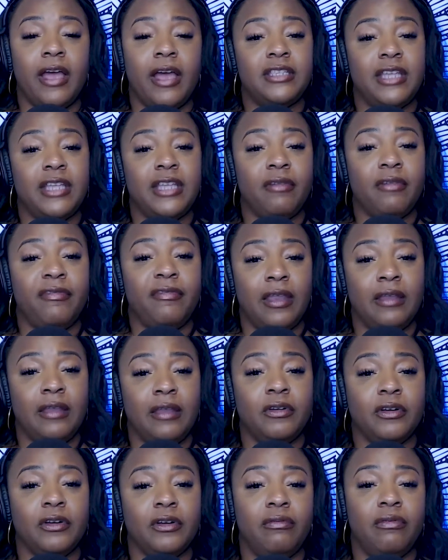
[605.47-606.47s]
they were filing for
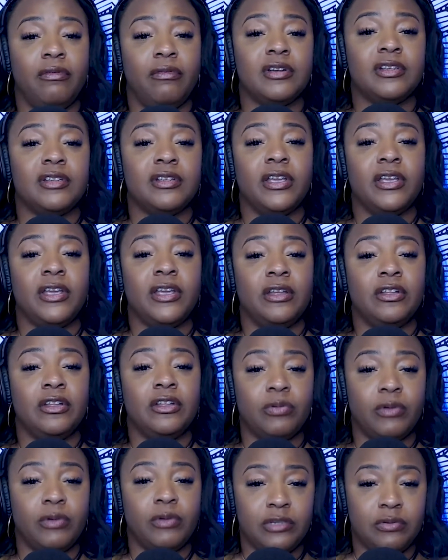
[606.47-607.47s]
divorce in
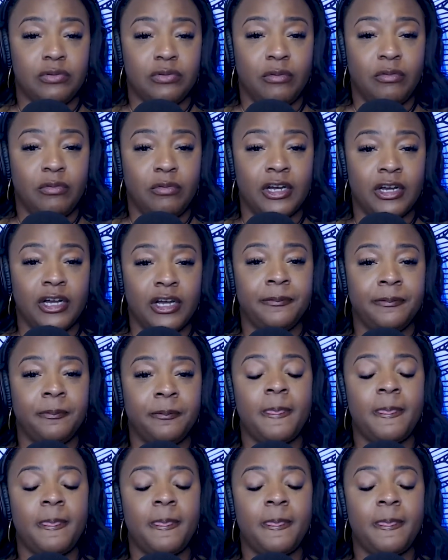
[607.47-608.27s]
2021,